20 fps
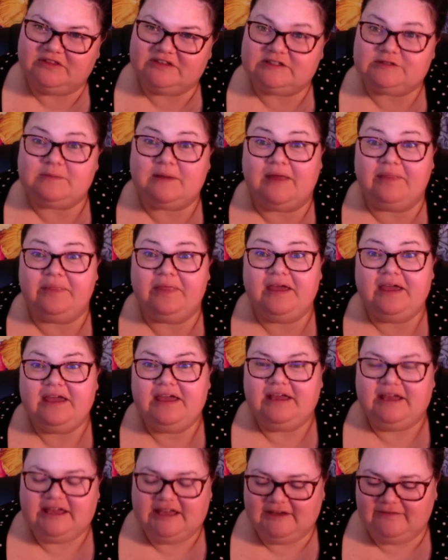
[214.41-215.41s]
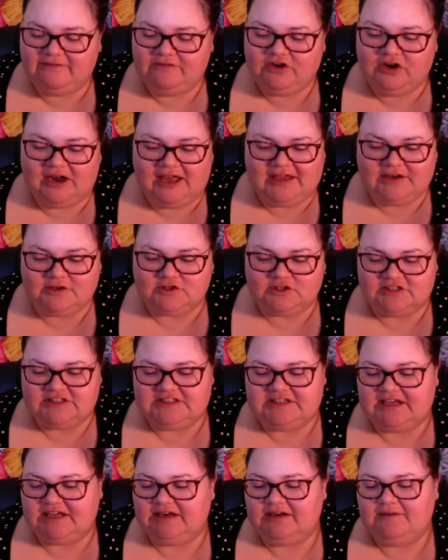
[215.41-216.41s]
this month if you're
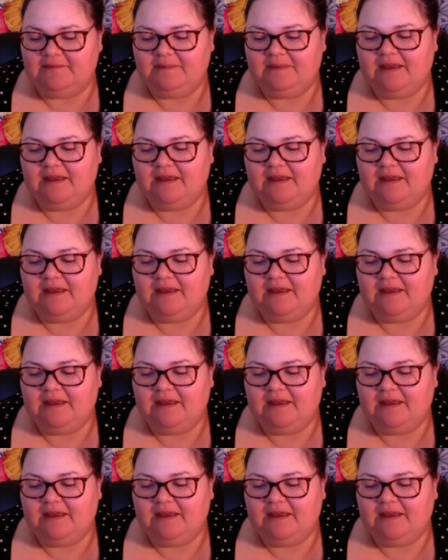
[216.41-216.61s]
interested.